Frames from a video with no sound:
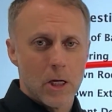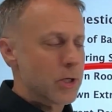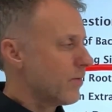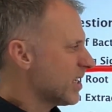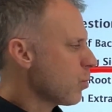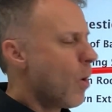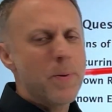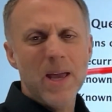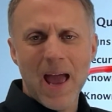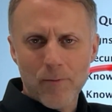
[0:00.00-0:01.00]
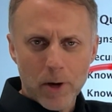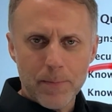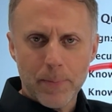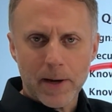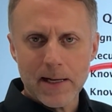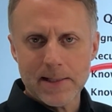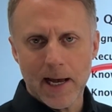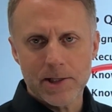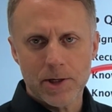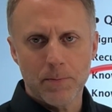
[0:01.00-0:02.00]
So this won't be everybody's
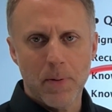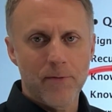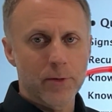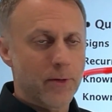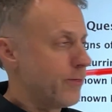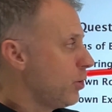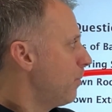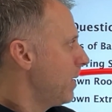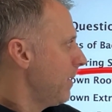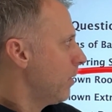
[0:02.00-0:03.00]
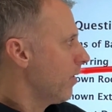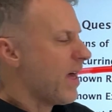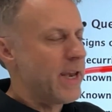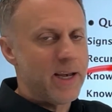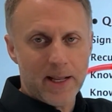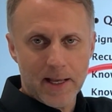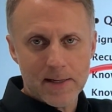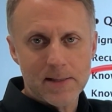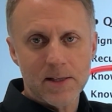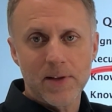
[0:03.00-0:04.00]
answer, but for the few people that it
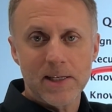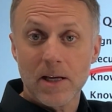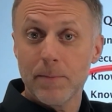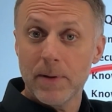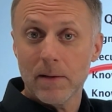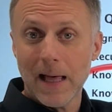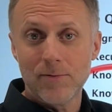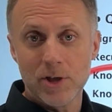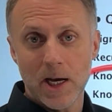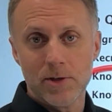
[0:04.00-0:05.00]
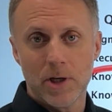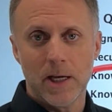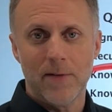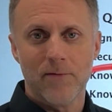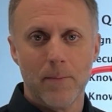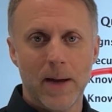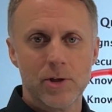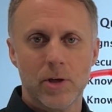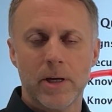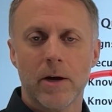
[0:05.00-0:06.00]
is, this can be a life-changing
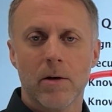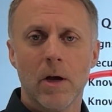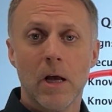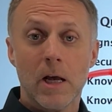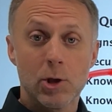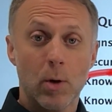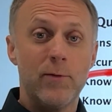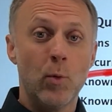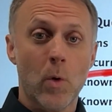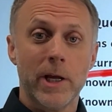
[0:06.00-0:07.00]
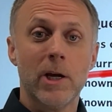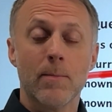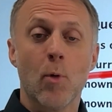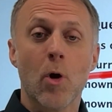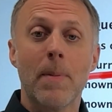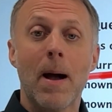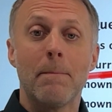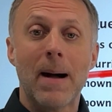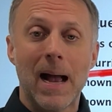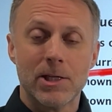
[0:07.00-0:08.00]
information here. So if you want to hear more about
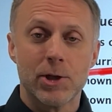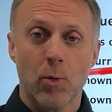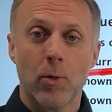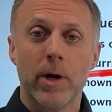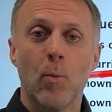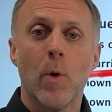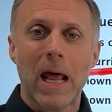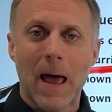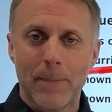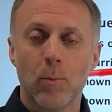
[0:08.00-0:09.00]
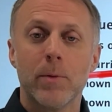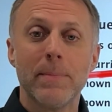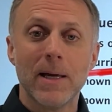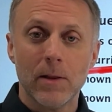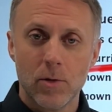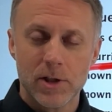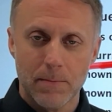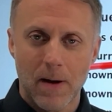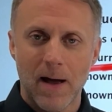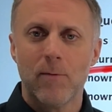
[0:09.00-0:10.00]
my story and what happened with me
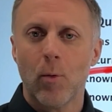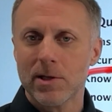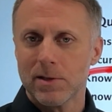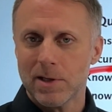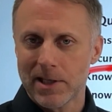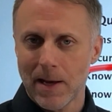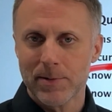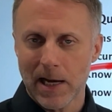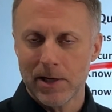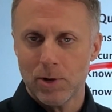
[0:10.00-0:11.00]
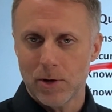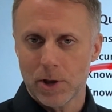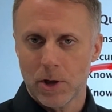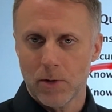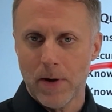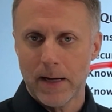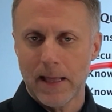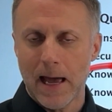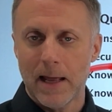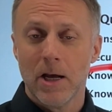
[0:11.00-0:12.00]
losing my voice and the steps I took to correct
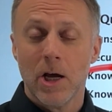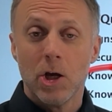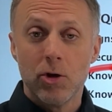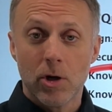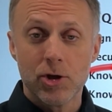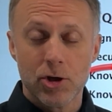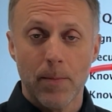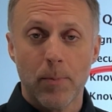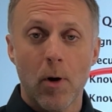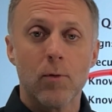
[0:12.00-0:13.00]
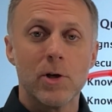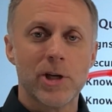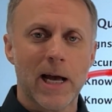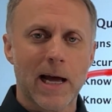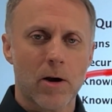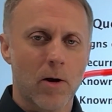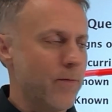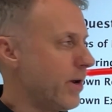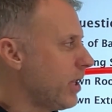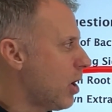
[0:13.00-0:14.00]
that, you can jump over and check out our
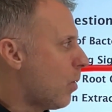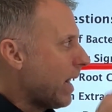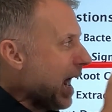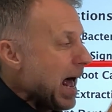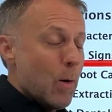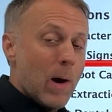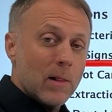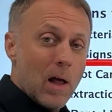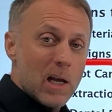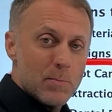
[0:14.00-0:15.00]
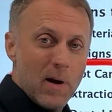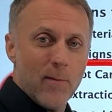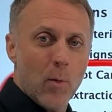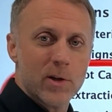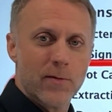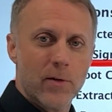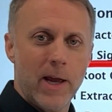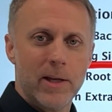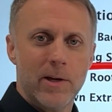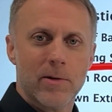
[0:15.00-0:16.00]
video on how I lost my voice for
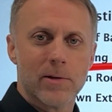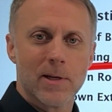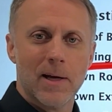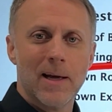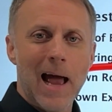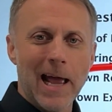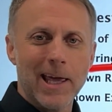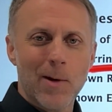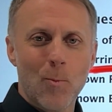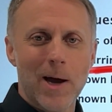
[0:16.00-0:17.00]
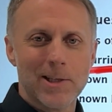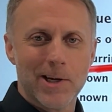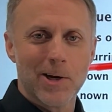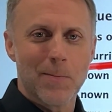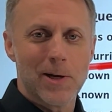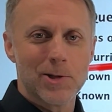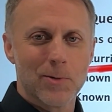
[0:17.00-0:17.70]
eight years. I can't wait to hear about